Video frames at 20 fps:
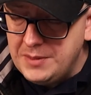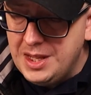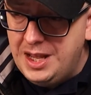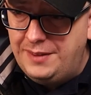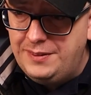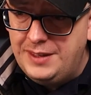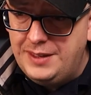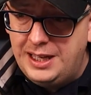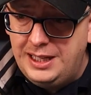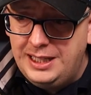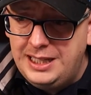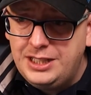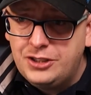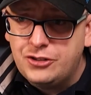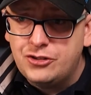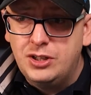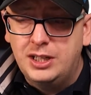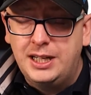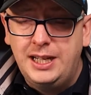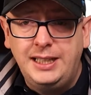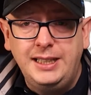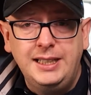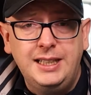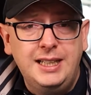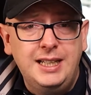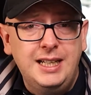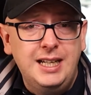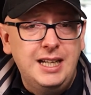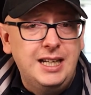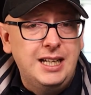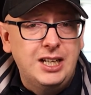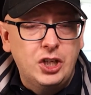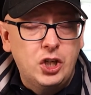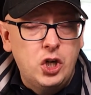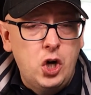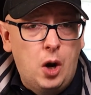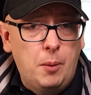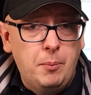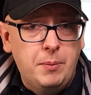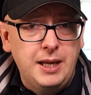and they're literally
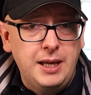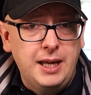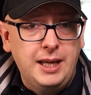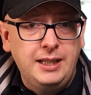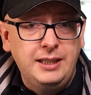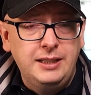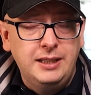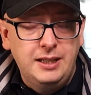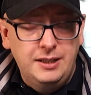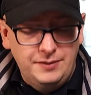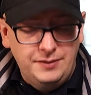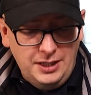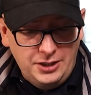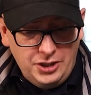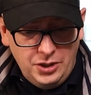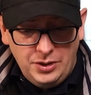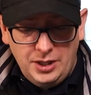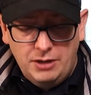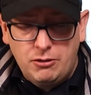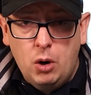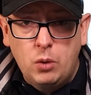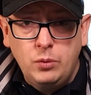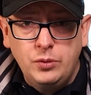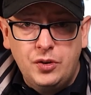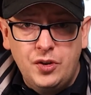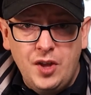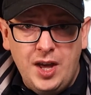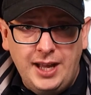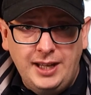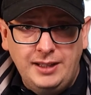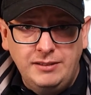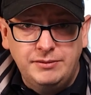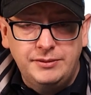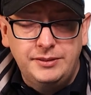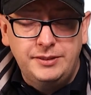copying. They do their own thing.